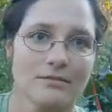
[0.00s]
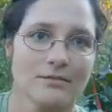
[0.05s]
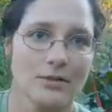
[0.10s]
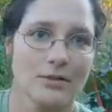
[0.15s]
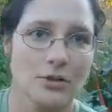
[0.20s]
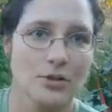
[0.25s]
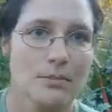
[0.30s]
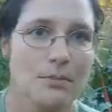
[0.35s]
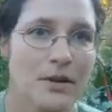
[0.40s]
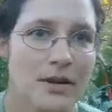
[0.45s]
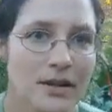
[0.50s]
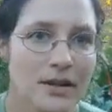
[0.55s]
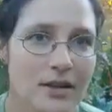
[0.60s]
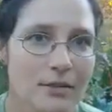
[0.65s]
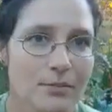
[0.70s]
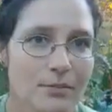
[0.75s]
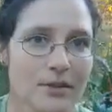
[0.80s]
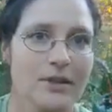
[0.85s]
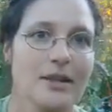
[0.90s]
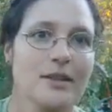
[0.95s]
you can pick it
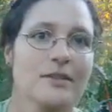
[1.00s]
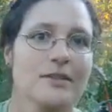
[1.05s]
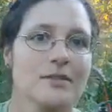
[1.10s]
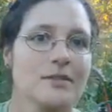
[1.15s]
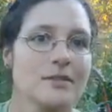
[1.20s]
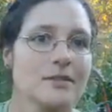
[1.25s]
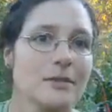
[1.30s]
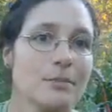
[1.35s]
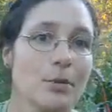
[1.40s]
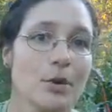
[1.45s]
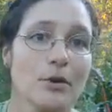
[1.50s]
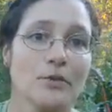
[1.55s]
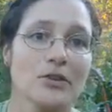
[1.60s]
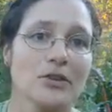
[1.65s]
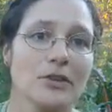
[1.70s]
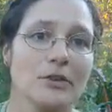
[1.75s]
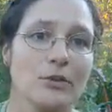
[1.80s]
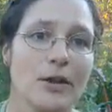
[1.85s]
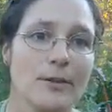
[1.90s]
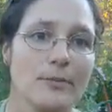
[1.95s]
up, and that's the
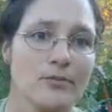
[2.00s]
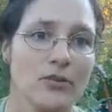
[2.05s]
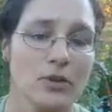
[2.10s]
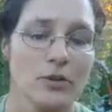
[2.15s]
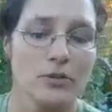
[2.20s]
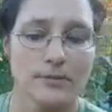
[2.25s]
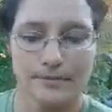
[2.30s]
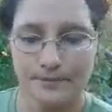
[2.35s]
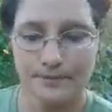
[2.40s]
perfectly ripe fruit.